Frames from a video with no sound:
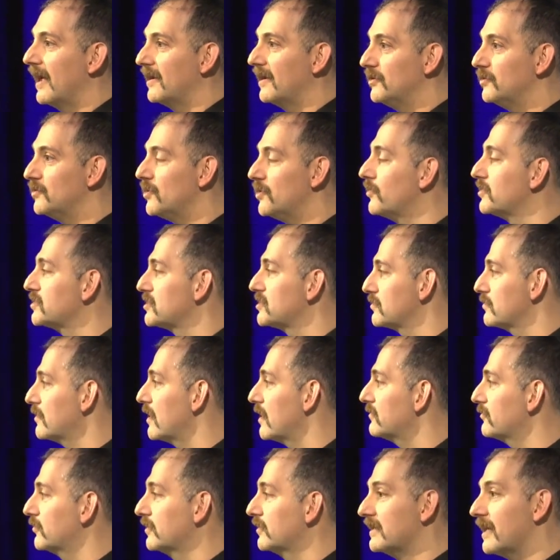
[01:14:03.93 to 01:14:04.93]
And you know it's
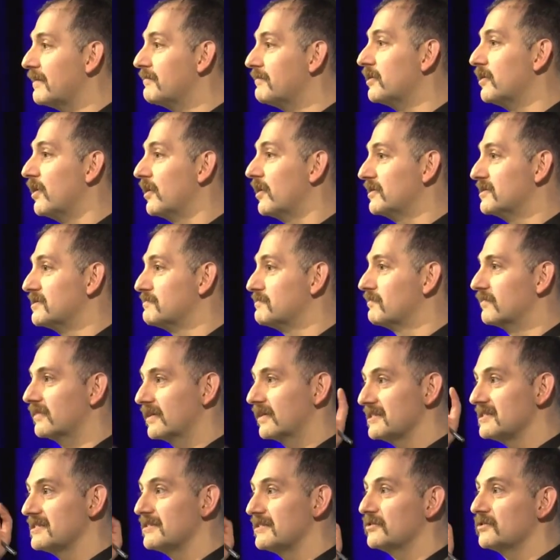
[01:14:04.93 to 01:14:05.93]
rough when Lebanon is
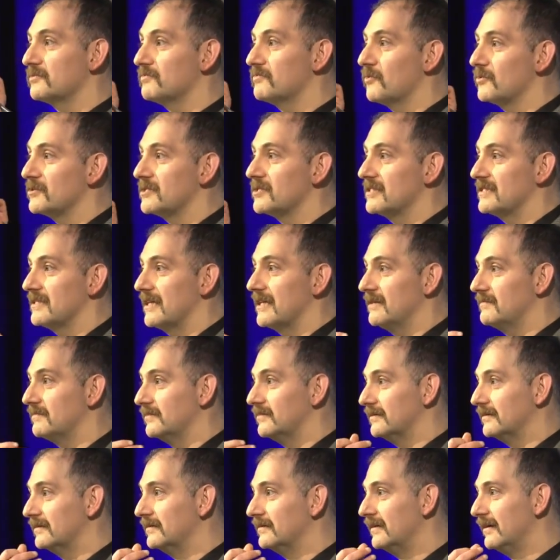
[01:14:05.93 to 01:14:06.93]
considered more
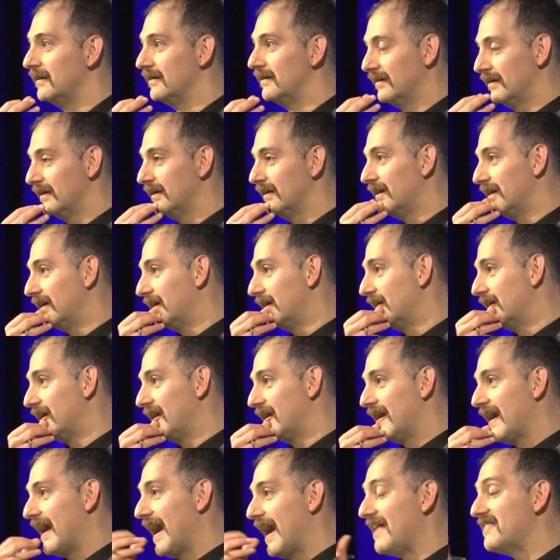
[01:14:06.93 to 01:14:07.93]
stable.
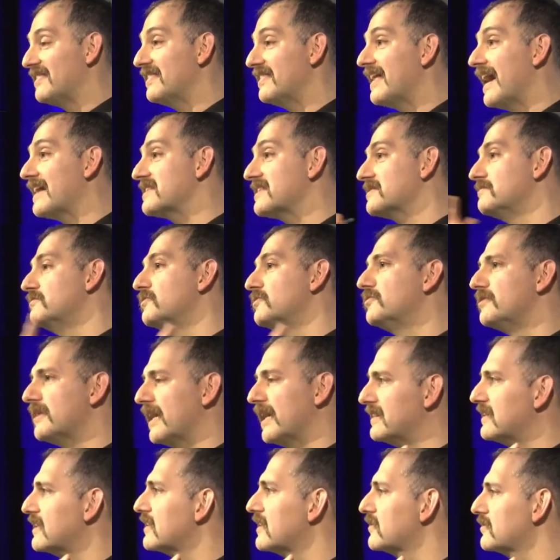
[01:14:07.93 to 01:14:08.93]
And then they had to move
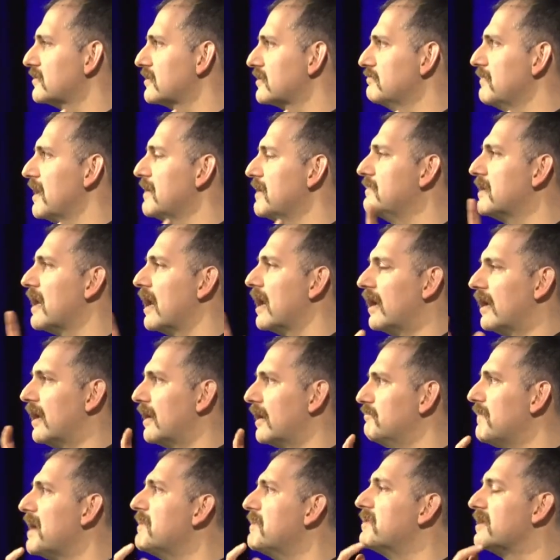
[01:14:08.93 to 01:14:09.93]
it, I think,
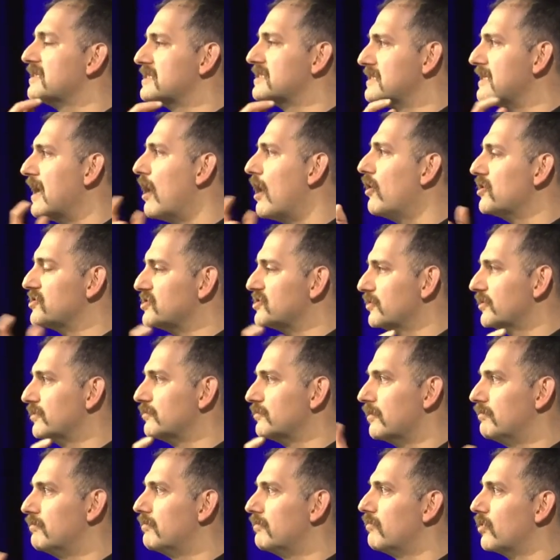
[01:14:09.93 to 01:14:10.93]
maybe it's now also
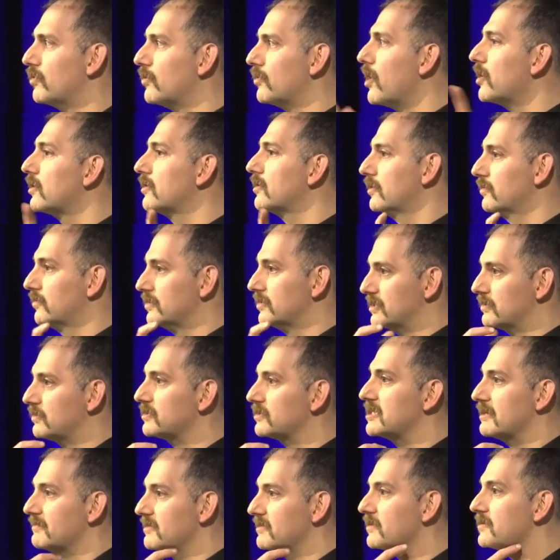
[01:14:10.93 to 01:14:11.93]
in Morocco was
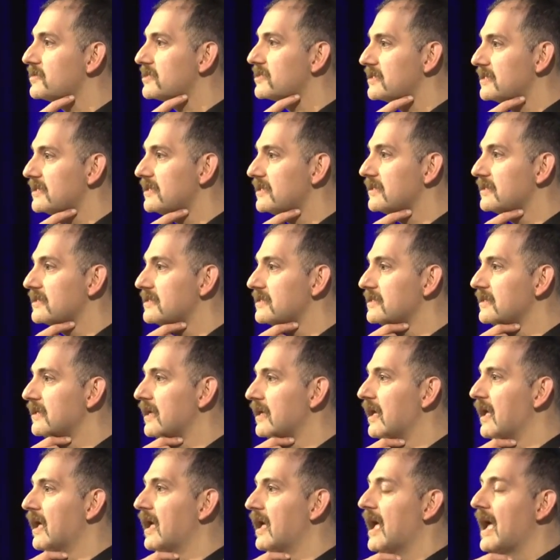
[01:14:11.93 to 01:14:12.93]
some of those seeds.
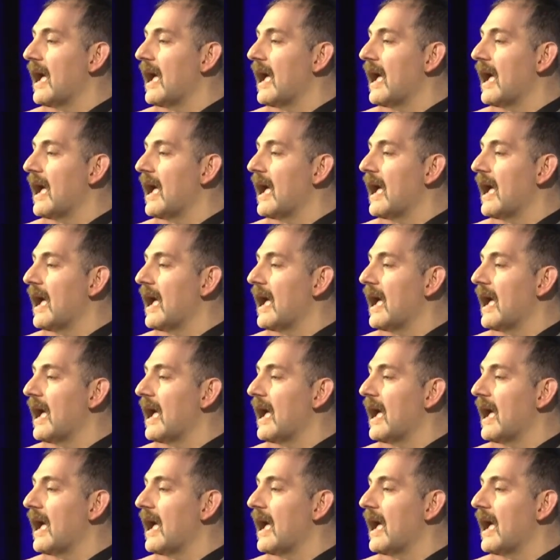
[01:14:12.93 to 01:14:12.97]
